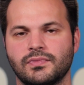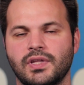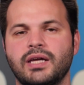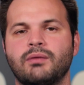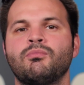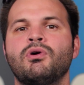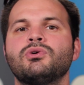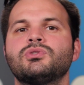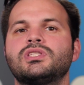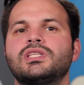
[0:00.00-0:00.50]

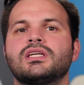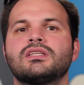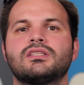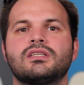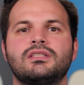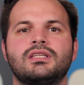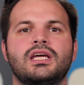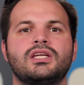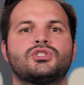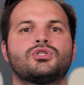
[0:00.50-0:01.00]
Like most things
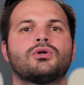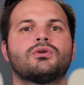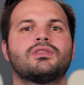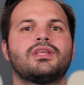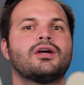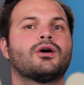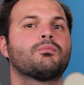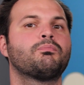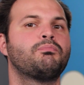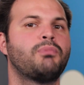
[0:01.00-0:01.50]
in nature,
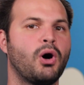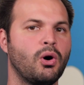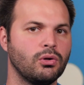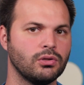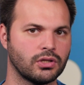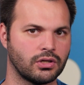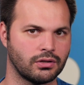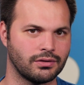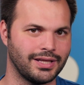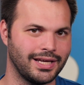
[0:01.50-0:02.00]
they are
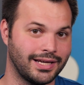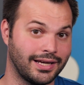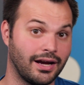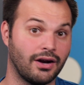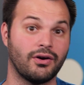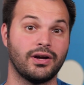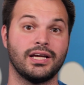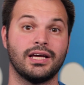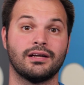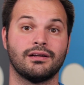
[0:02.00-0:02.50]
polar. They
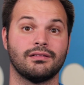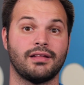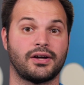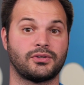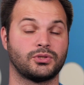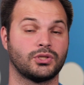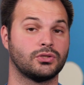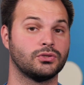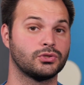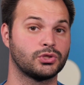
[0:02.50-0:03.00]
carry an
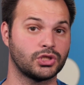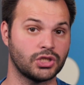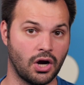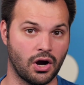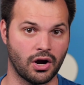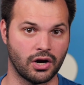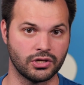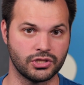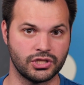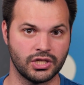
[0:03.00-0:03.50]
electrical
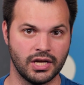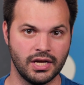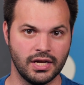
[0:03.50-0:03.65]
charge.